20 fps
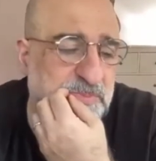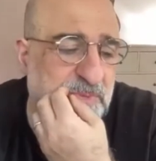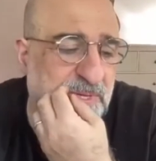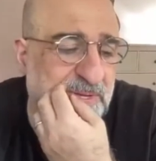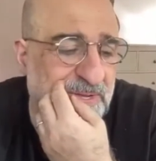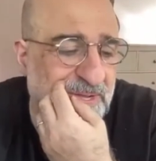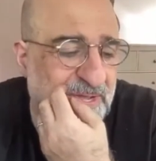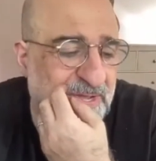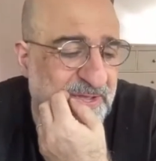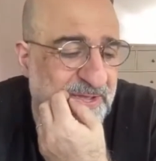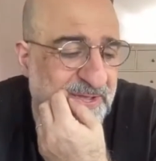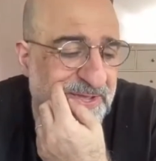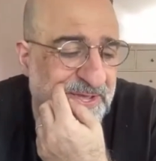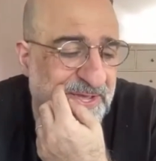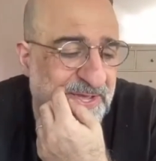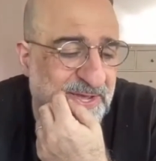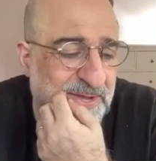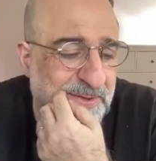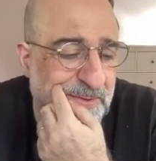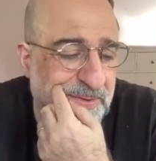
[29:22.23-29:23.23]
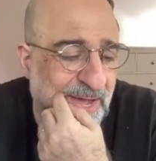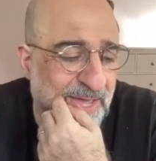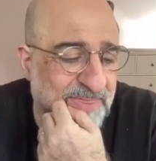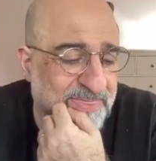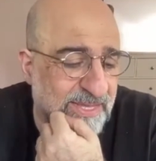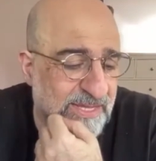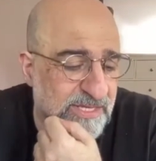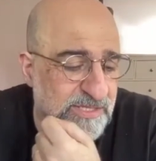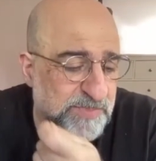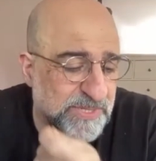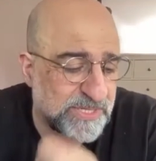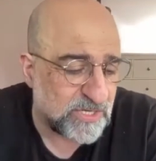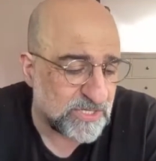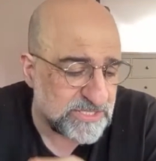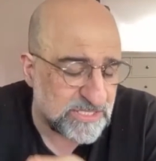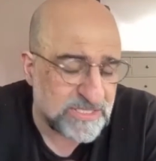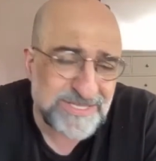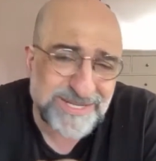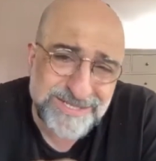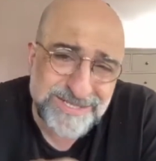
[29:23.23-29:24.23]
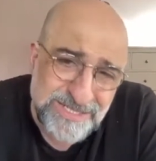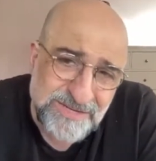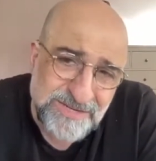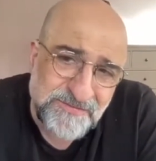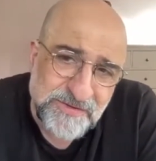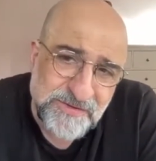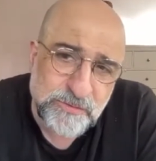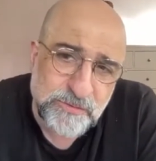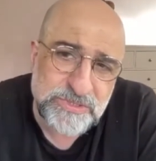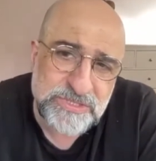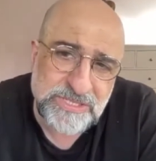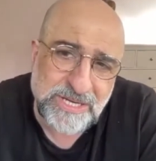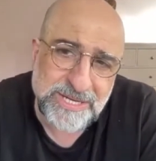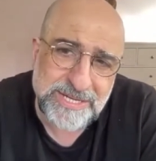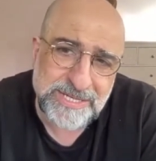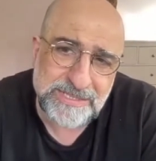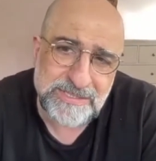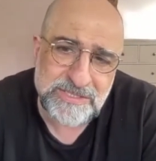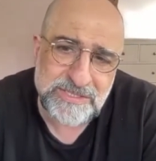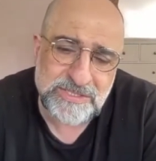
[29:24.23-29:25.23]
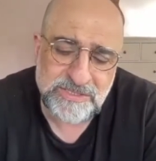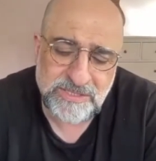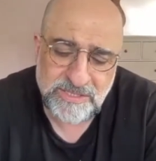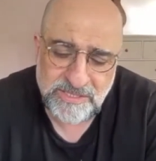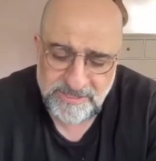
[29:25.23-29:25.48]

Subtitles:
But I think it's because it's such a difficult science